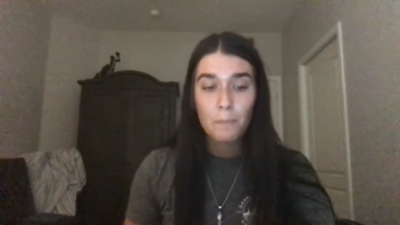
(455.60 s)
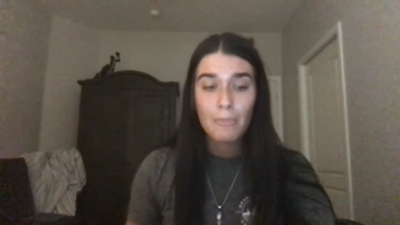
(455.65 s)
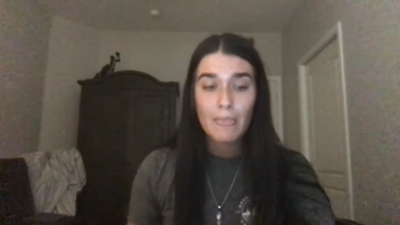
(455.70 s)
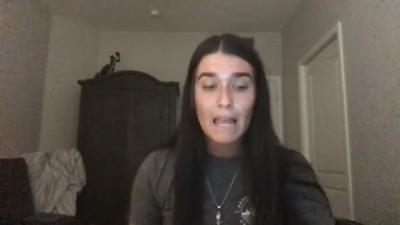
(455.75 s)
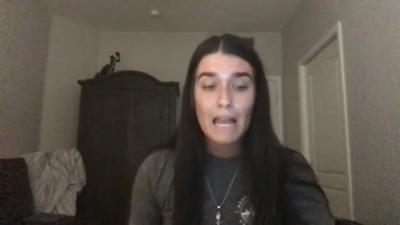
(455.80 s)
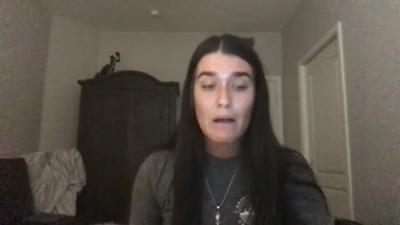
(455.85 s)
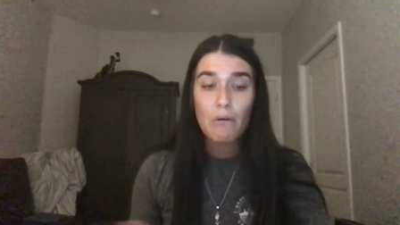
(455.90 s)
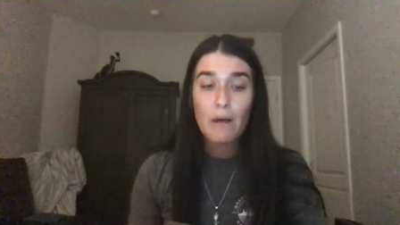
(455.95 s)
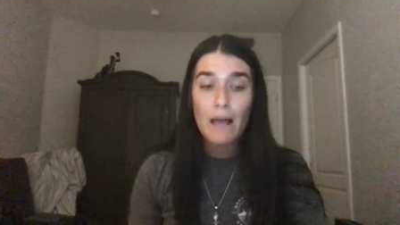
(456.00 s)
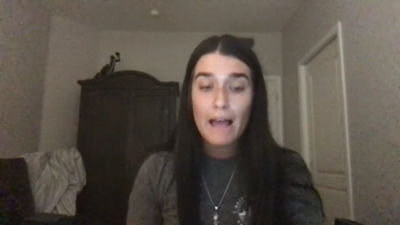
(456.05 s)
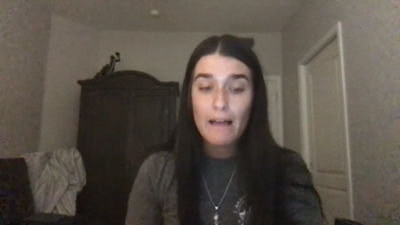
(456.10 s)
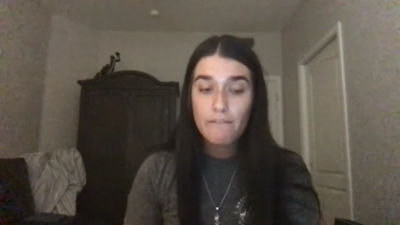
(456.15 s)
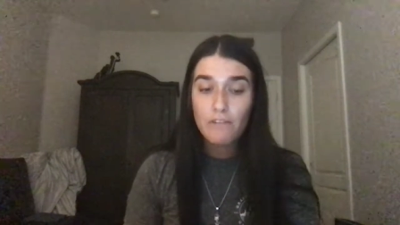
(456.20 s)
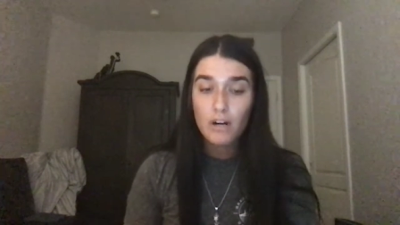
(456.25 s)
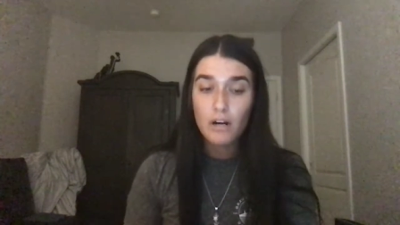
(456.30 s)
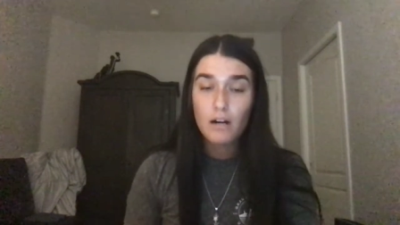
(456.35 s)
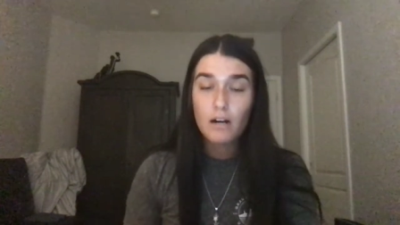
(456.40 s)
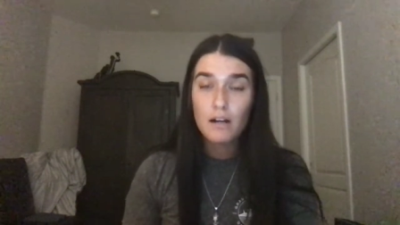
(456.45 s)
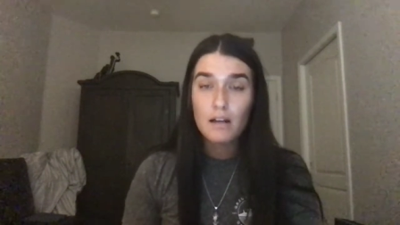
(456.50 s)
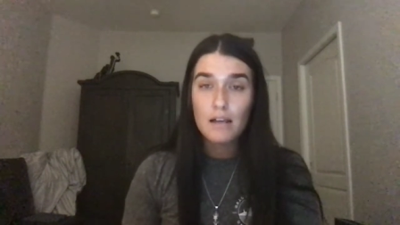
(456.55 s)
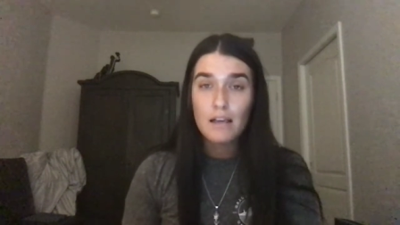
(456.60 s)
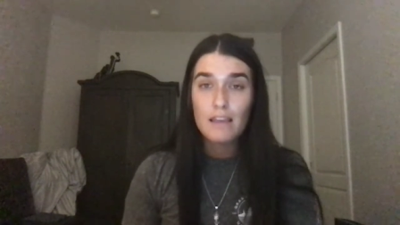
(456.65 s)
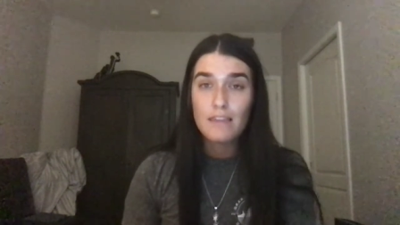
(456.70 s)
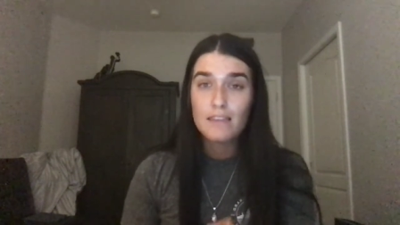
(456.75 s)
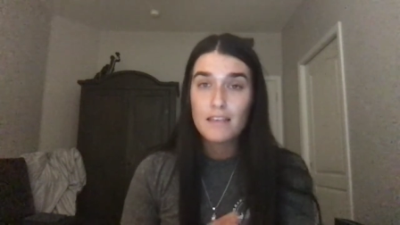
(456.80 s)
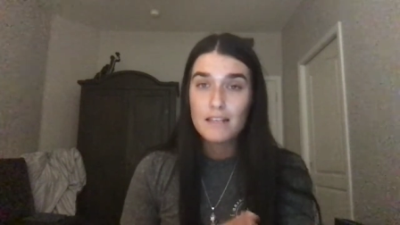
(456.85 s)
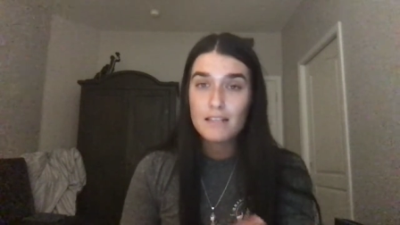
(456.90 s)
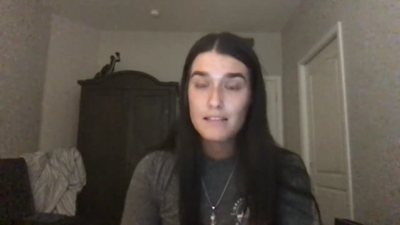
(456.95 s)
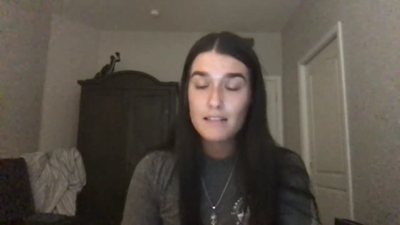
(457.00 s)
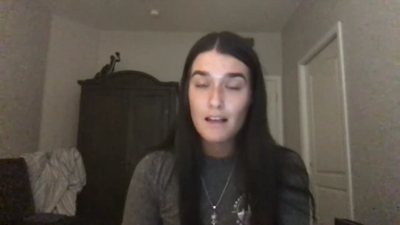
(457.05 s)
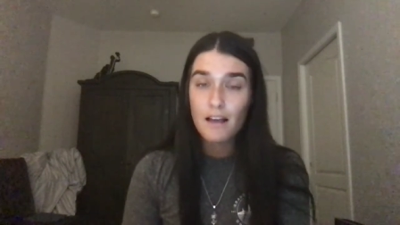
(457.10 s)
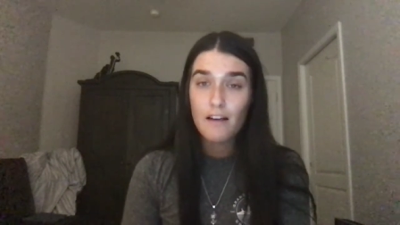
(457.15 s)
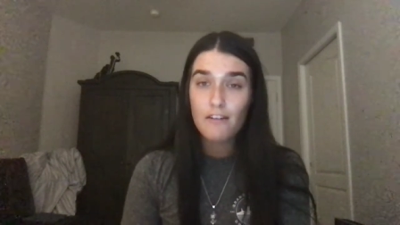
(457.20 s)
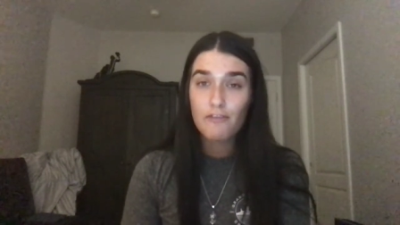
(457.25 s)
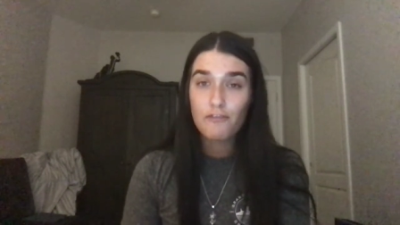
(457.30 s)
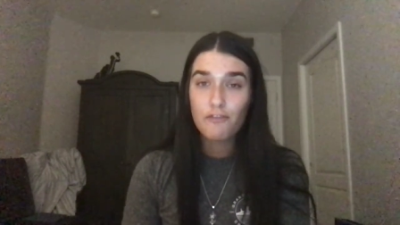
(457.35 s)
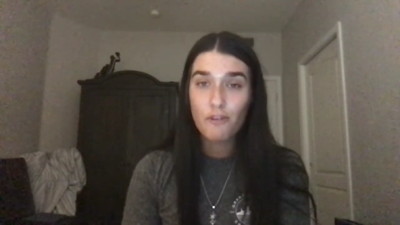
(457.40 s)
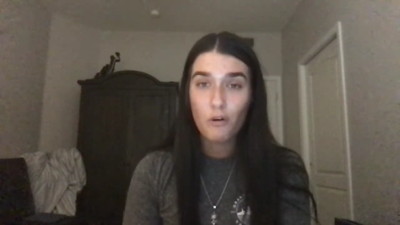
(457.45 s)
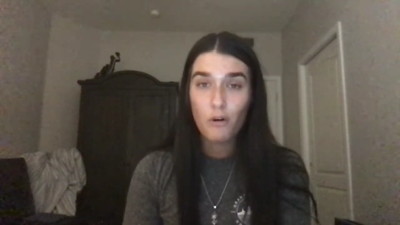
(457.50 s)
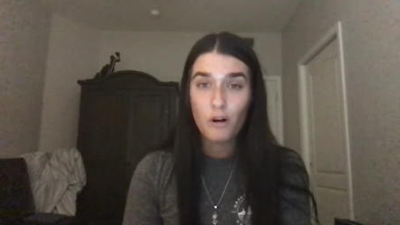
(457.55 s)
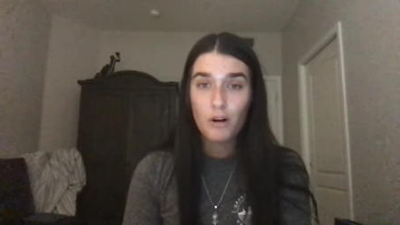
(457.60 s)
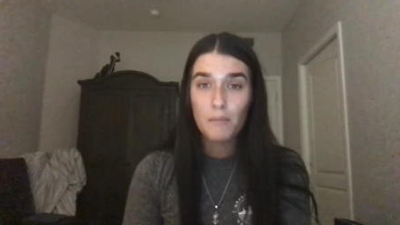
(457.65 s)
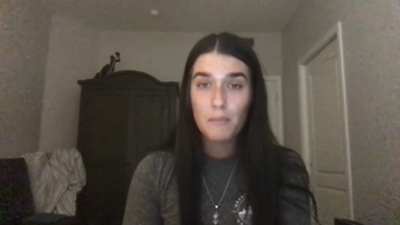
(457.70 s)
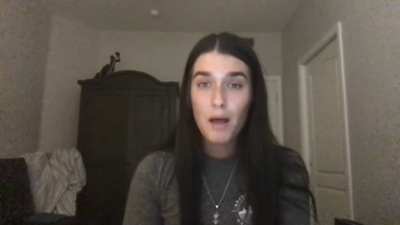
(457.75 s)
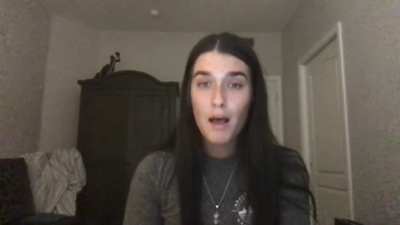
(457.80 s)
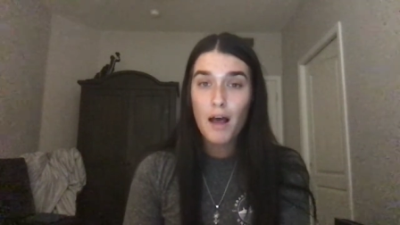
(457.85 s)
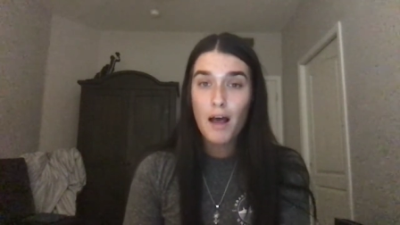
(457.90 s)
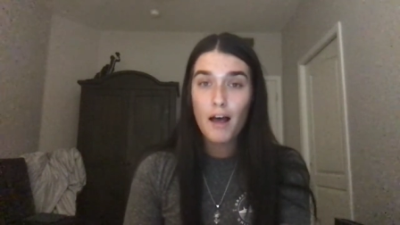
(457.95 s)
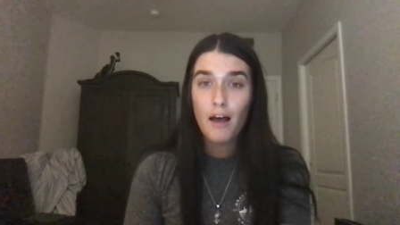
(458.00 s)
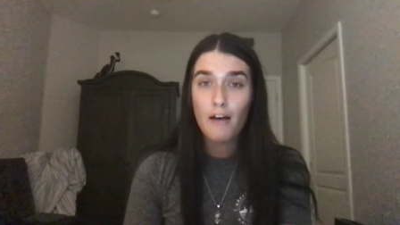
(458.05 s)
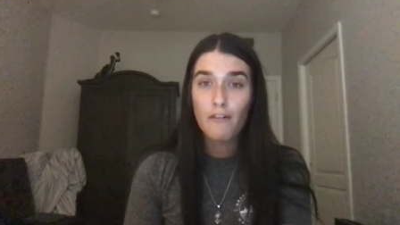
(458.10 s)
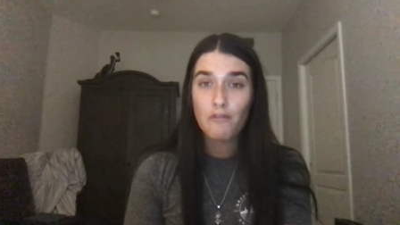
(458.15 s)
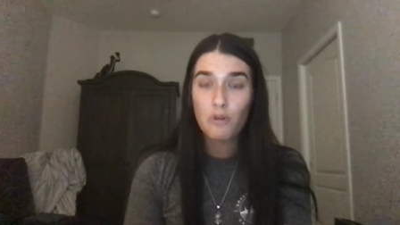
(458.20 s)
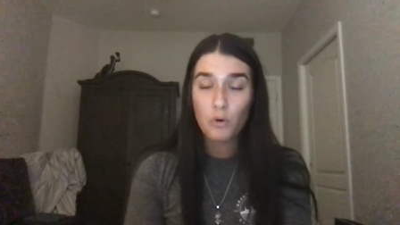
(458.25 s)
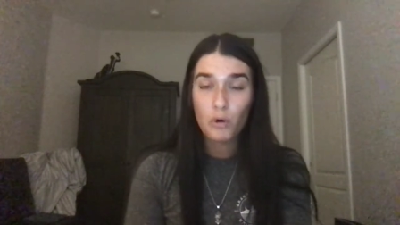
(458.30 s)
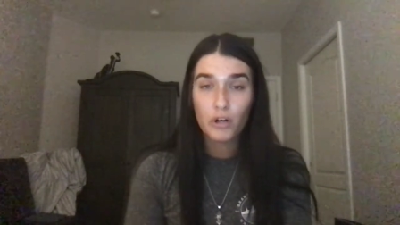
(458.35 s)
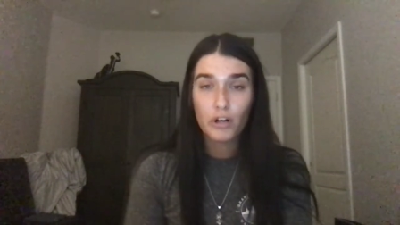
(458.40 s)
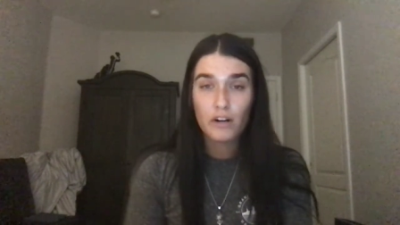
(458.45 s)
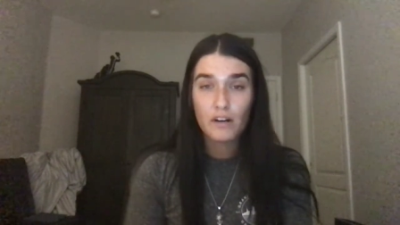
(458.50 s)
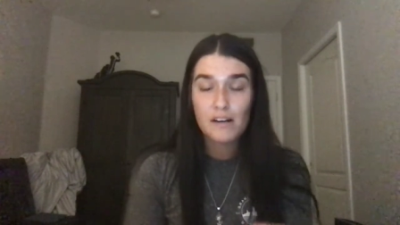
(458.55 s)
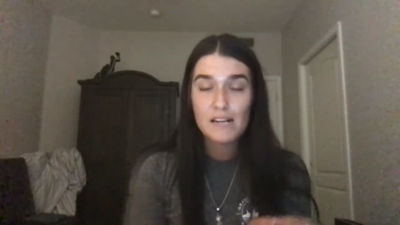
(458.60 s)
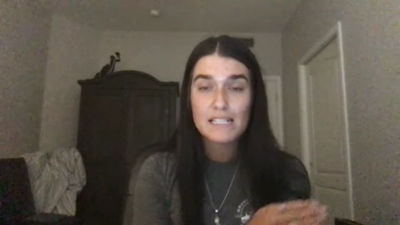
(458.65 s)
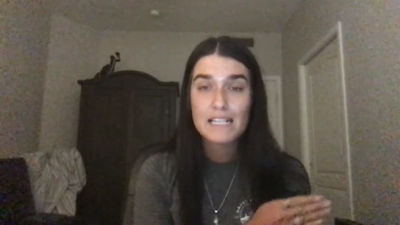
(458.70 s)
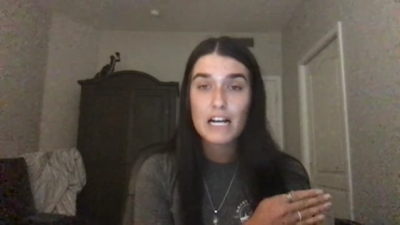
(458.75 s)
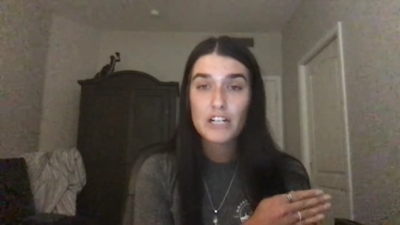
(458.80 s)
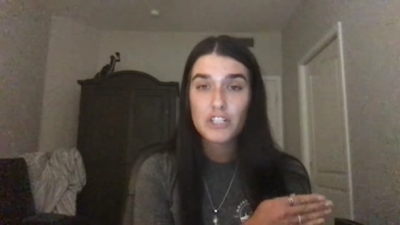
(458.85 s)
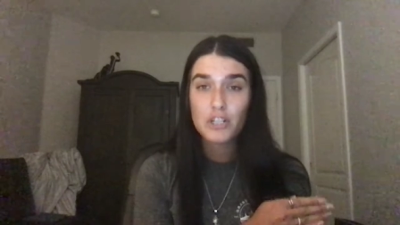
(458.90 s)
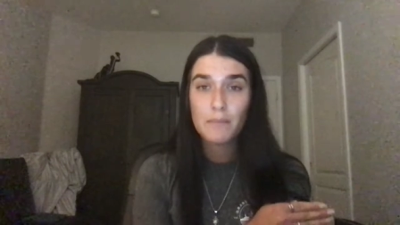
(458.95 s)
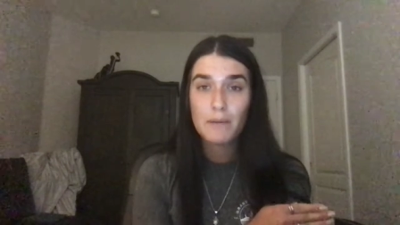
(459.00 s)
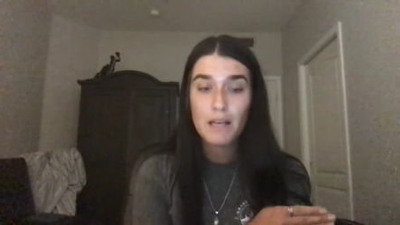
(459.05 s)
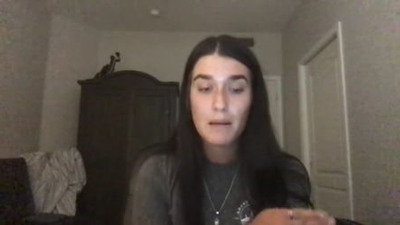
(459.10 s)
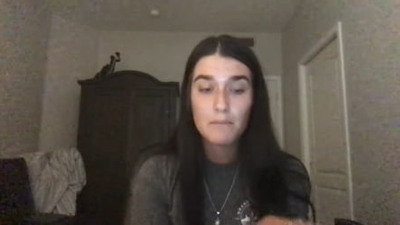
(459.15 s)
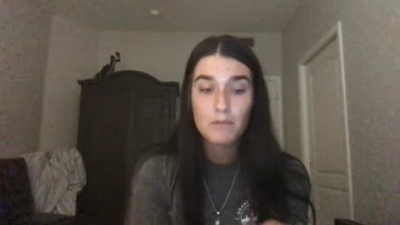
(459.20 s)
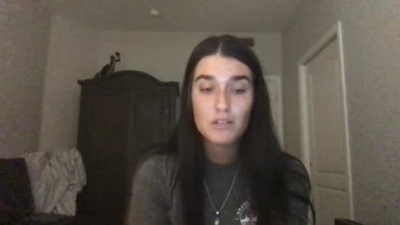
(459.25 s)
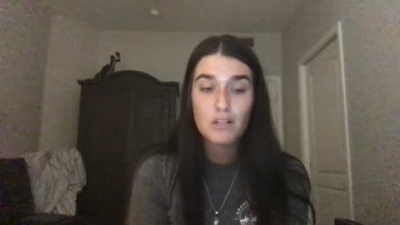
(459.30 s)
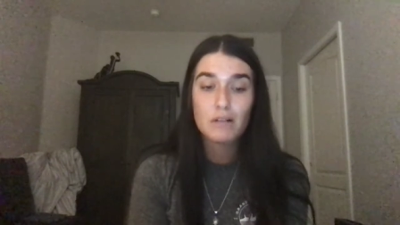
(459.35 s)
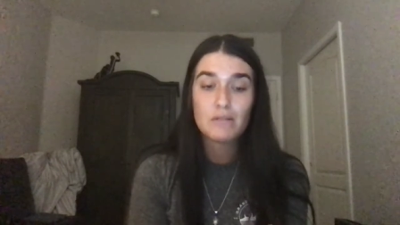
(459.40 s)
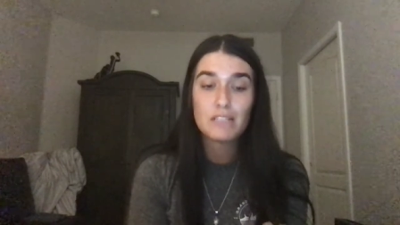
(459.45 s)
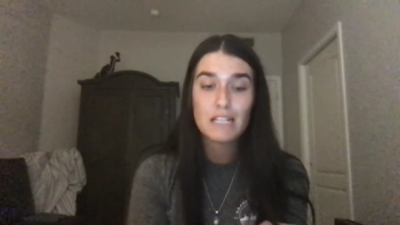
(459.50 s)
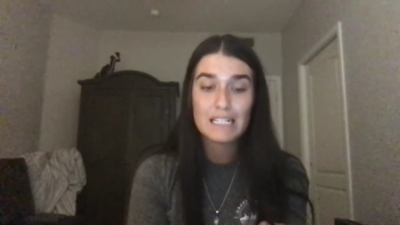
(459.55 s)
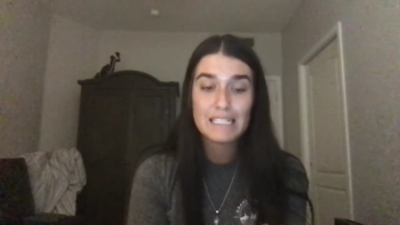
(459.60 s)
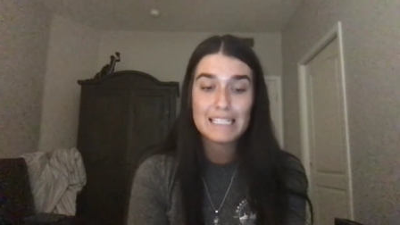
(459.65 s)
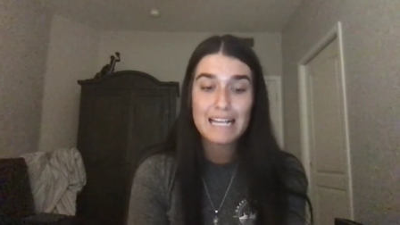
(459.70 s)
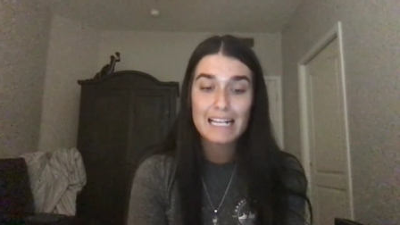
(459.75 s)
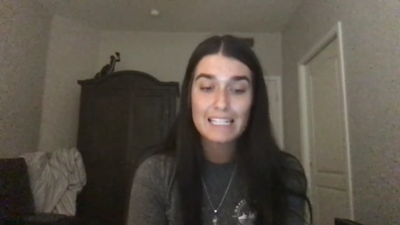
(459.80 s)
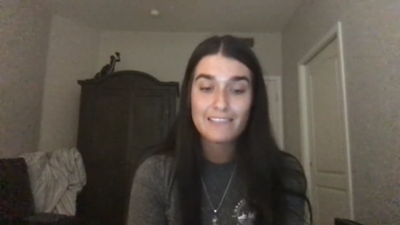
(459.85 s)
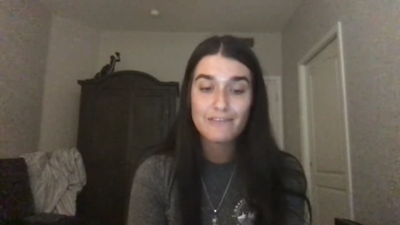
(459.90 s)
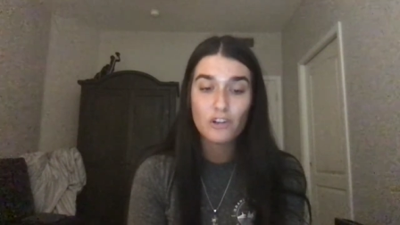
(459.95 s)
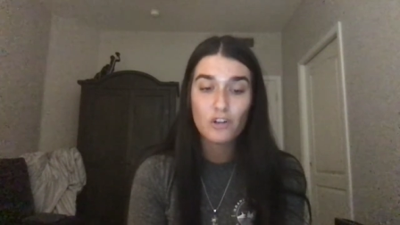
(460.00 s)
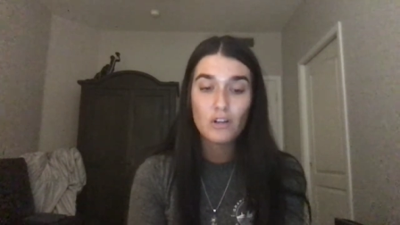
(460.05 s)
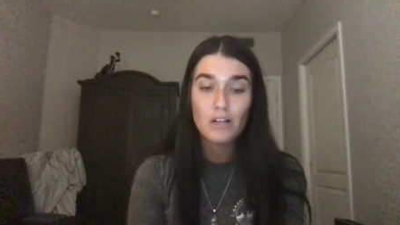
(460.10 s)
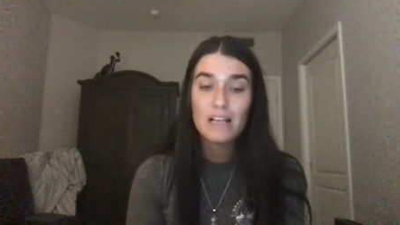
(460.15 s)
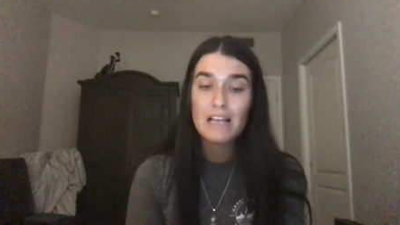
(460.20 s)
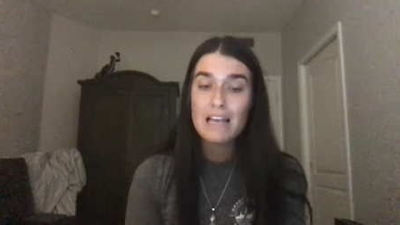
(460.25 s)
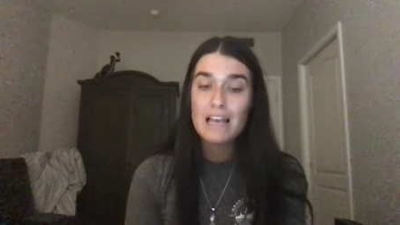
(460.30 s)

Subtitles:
However, this form of ordering has actually become so successful